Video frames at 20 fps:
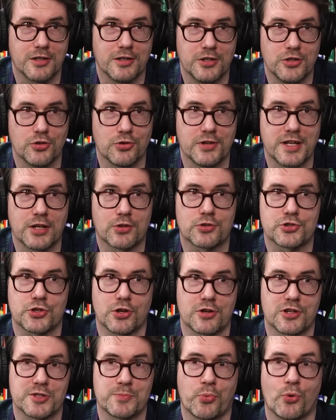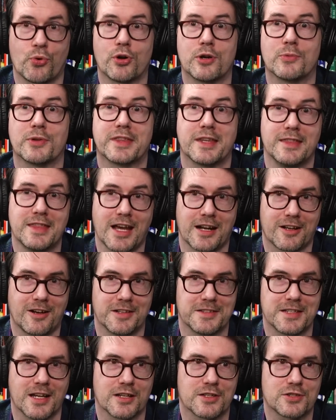Your natal chart is born within that
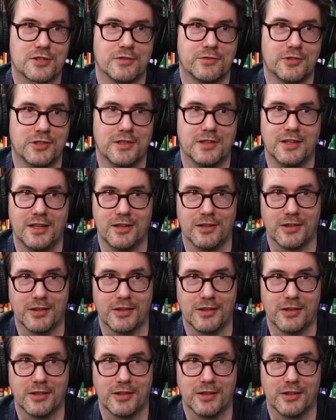context of a, a